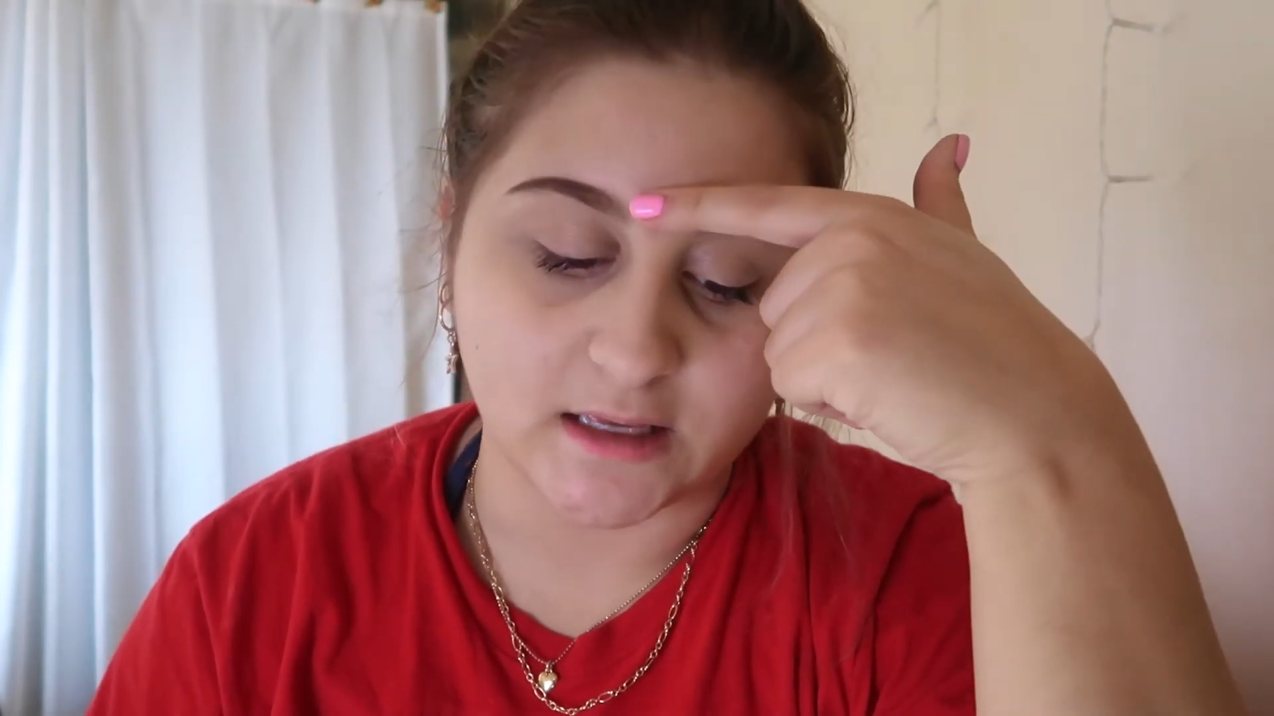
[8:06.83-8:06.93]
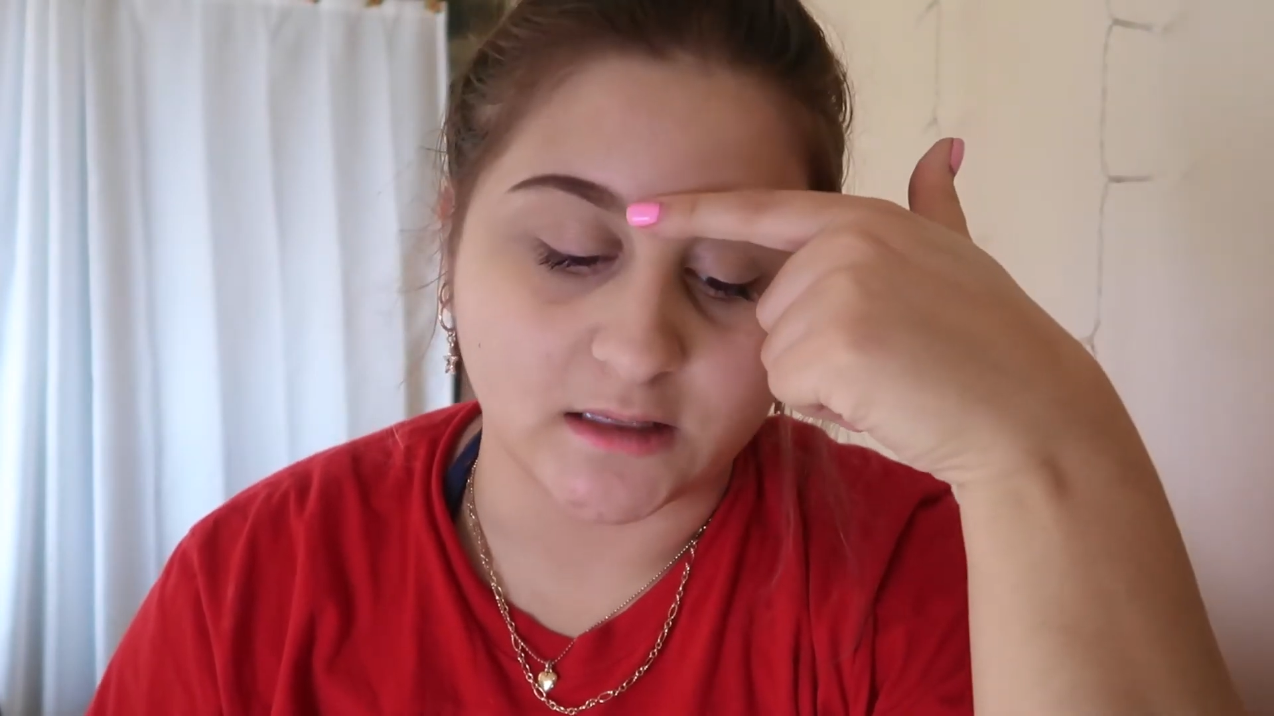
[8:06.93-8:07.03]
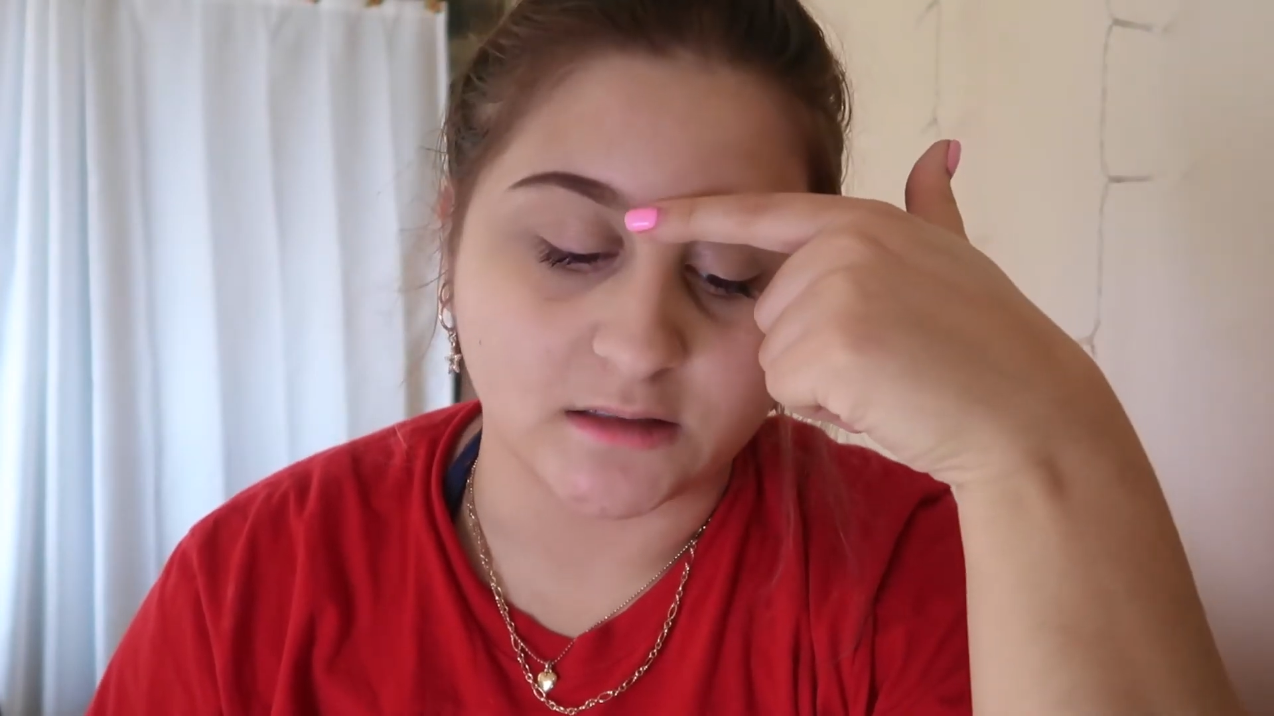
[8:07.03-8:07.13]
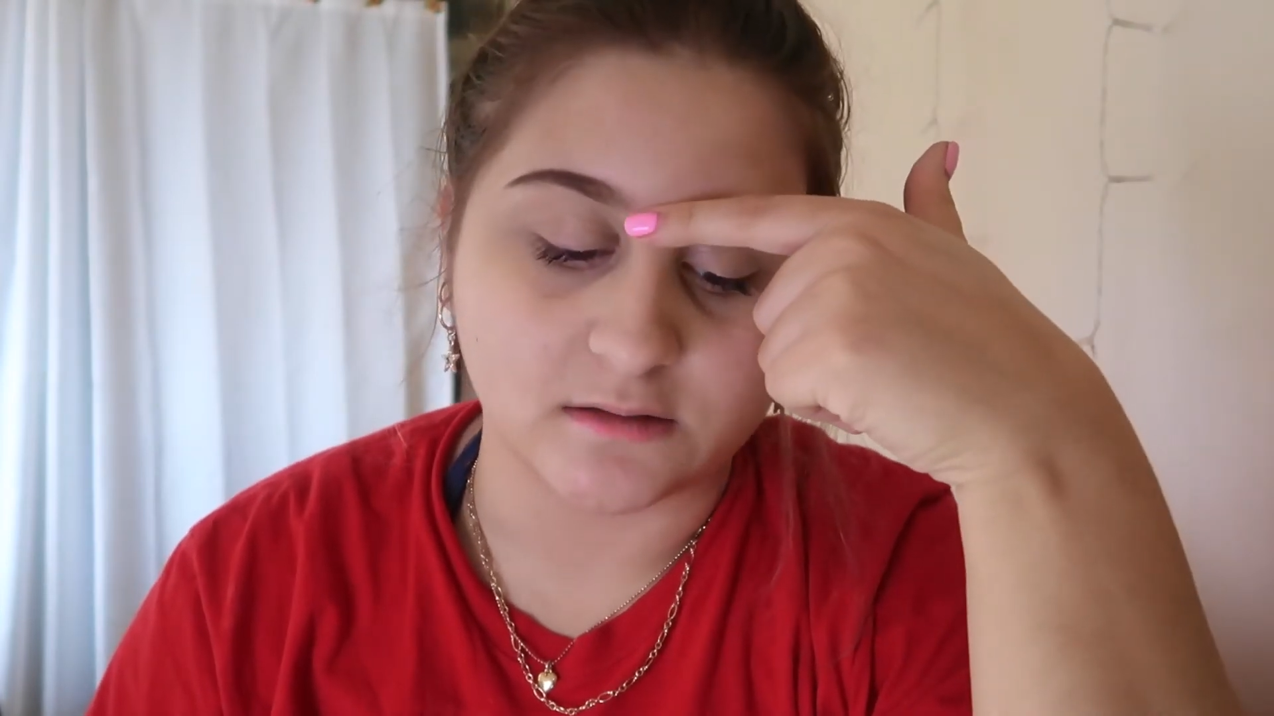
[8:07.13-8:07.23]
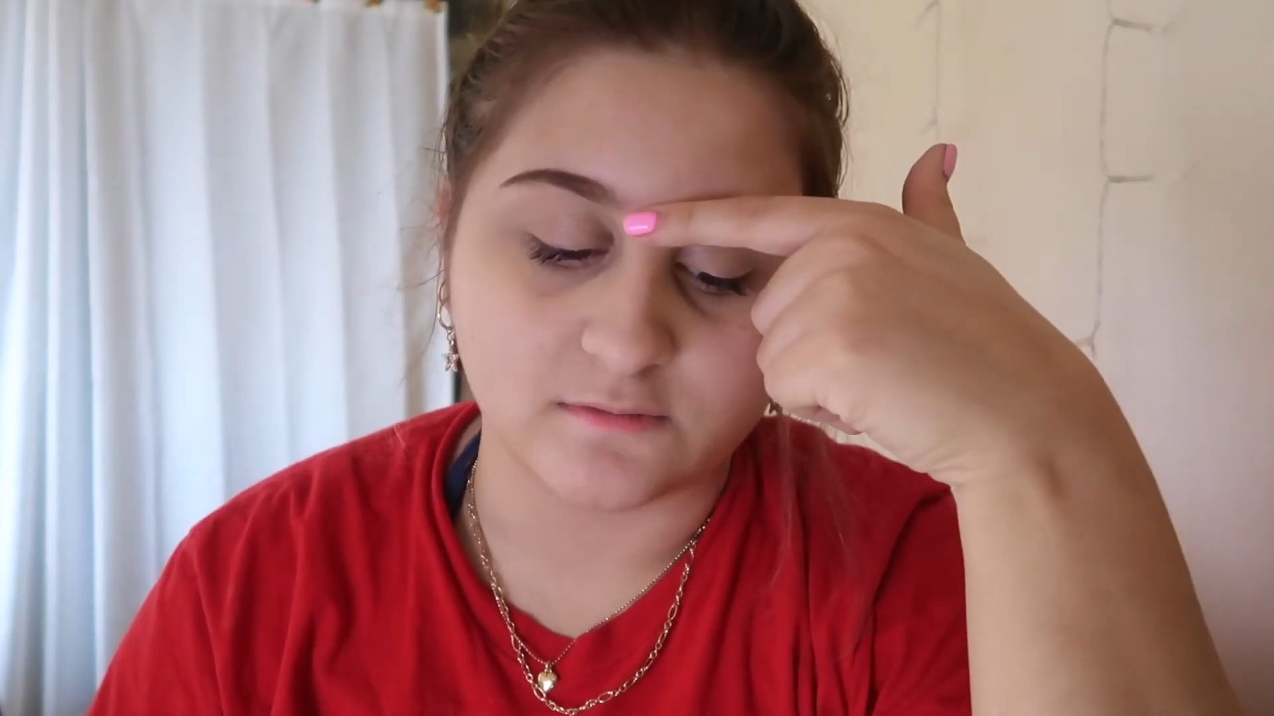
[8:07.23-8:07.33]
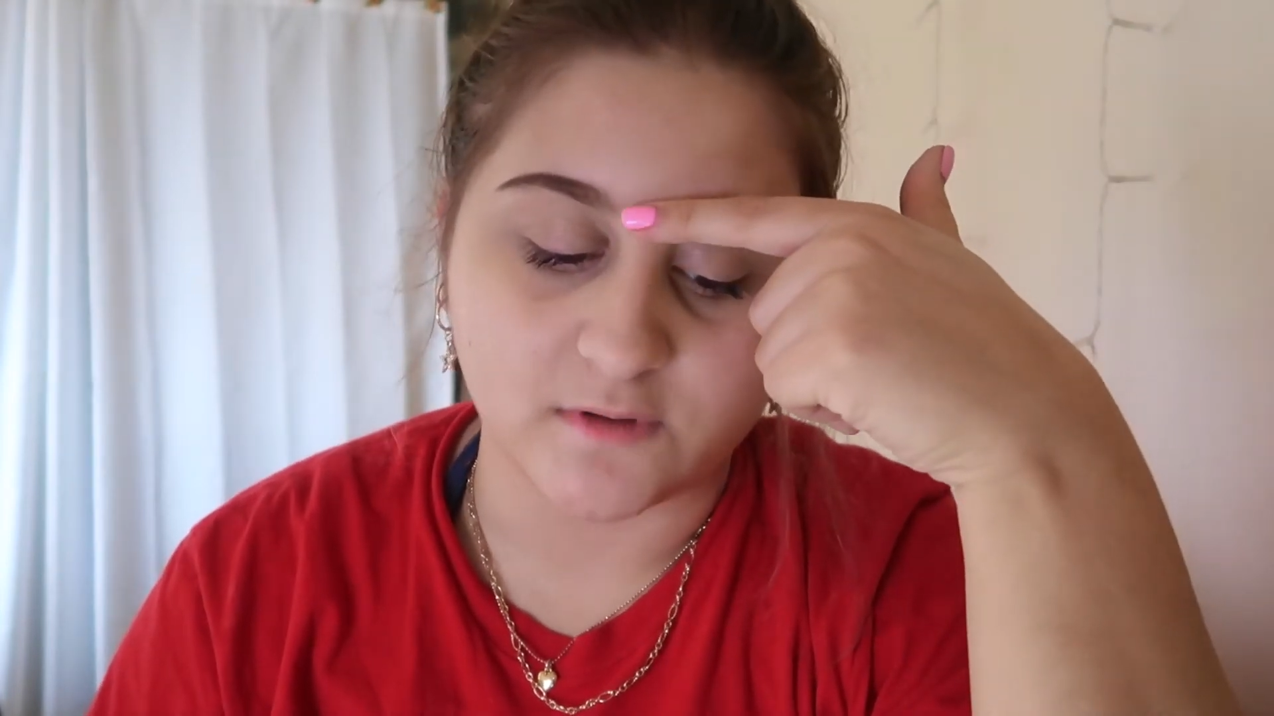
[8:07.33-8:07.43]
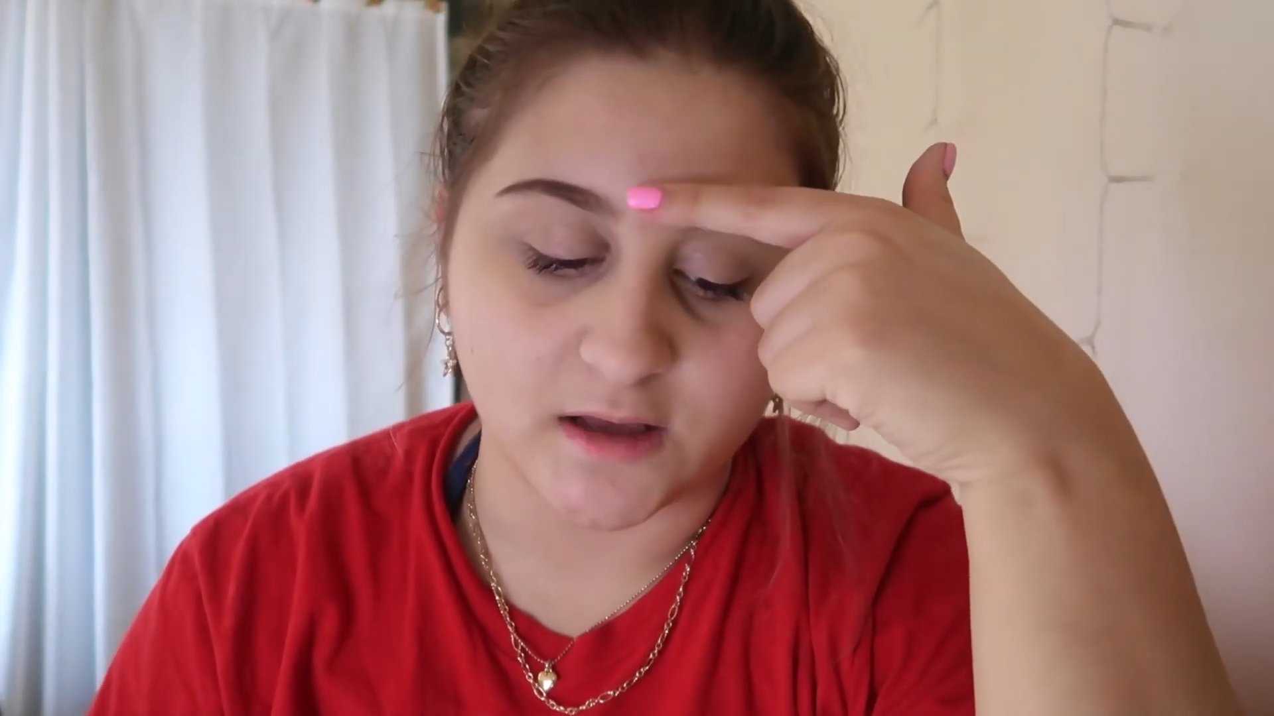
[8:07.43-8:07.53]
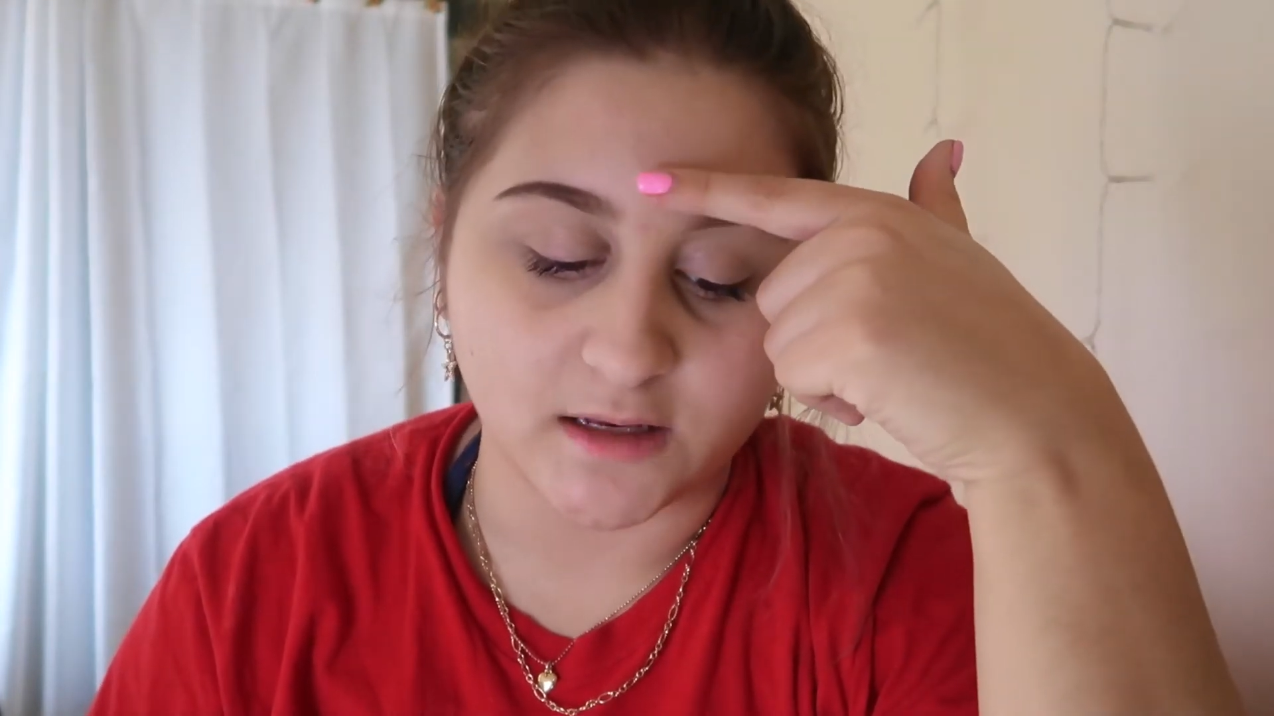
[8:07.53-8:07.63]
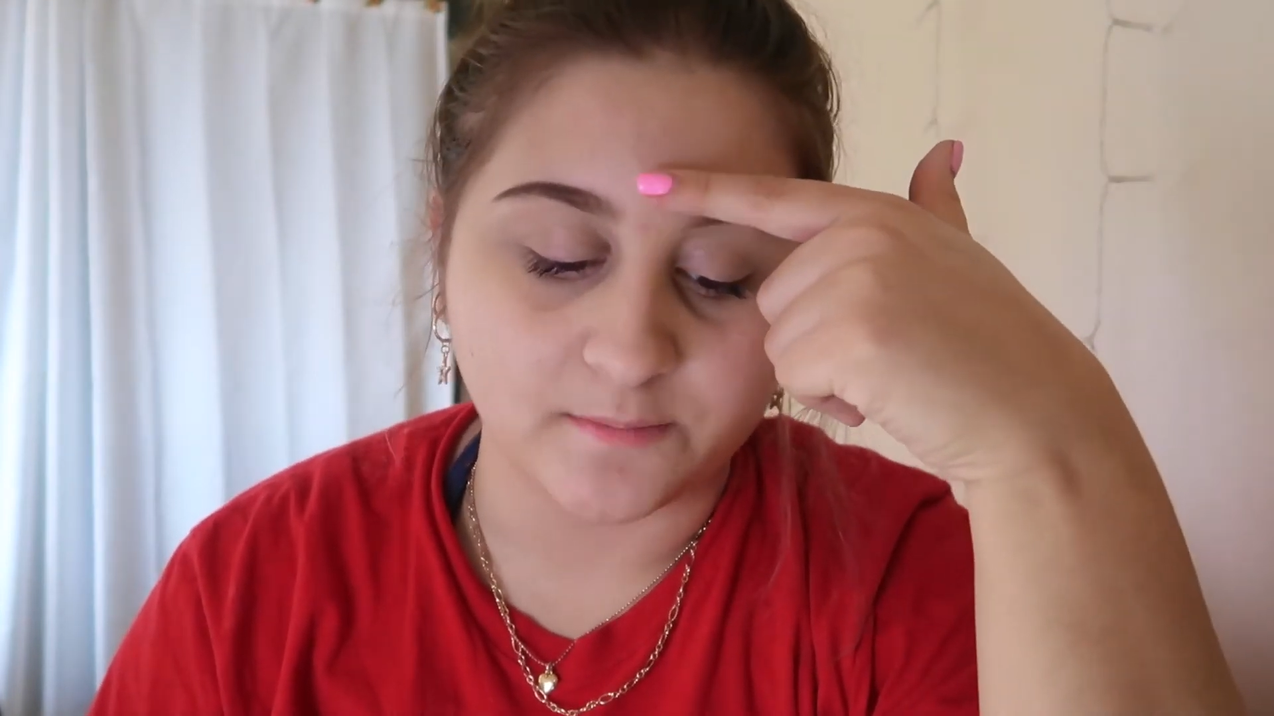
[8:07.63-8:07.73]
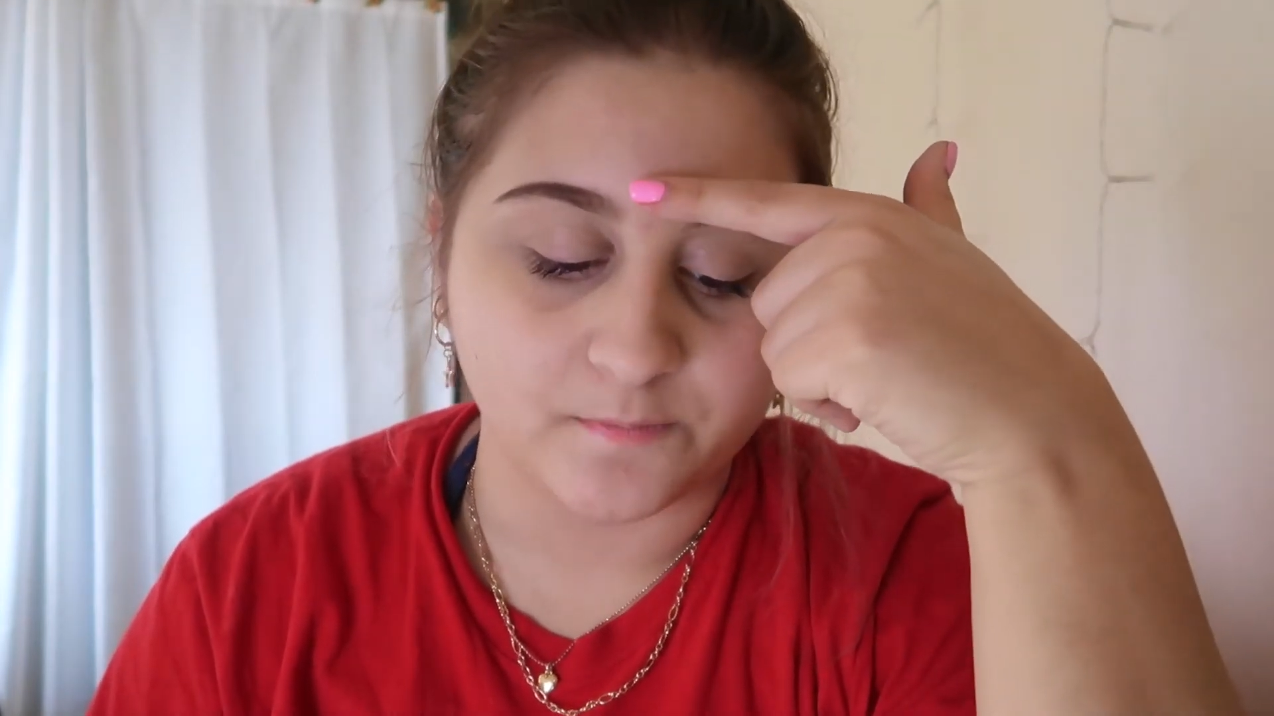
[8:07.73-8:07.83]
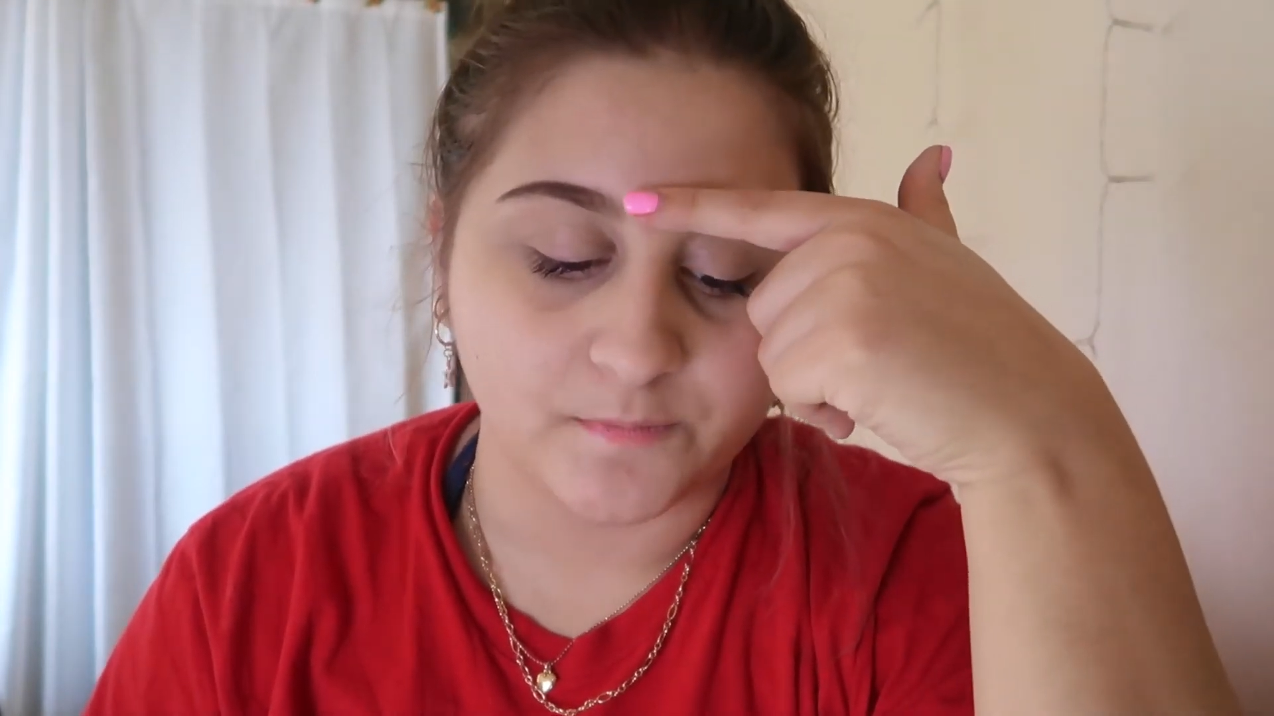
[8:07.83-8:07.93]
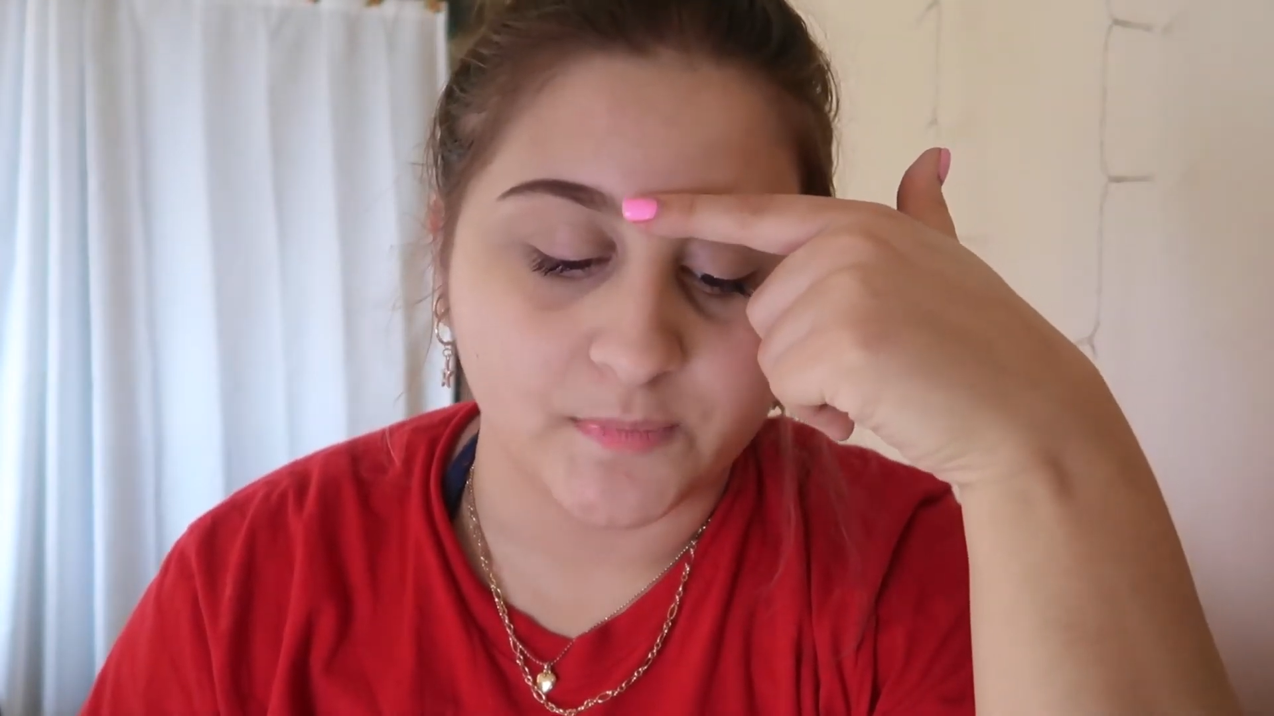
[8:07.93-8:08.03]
and fun.